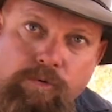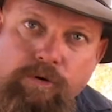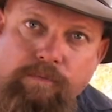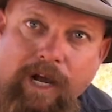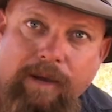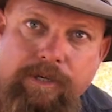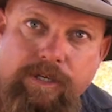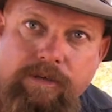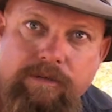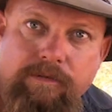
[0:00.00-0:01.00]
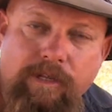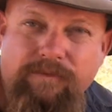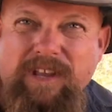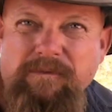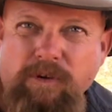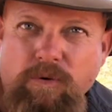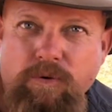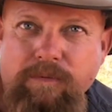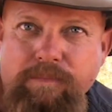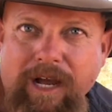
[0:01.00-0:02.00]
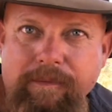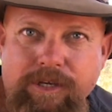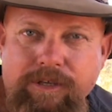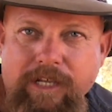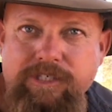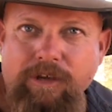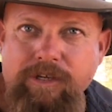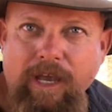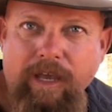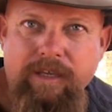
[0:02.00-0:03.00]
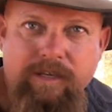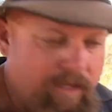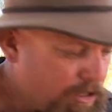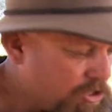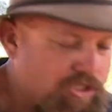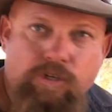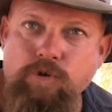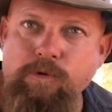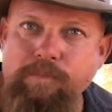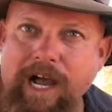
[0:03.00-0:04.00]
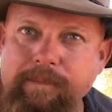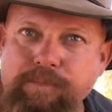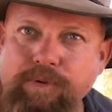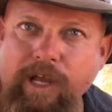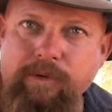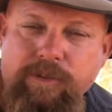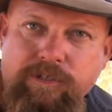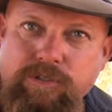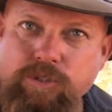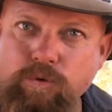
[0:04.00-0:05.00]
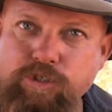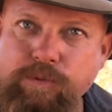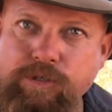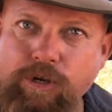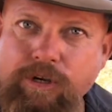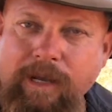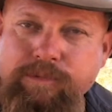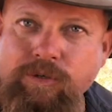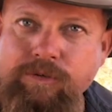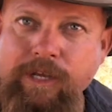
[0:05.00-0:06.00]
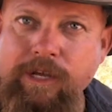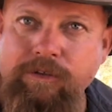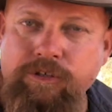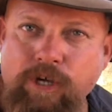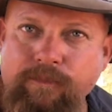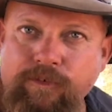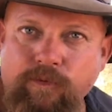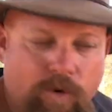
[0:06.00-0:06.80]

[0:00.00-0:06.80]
the hooded barbecue. Now if you haven't got a hooded barbecue, that's okay. Just a normal barbie plate with a saucepan turned upside down on the top of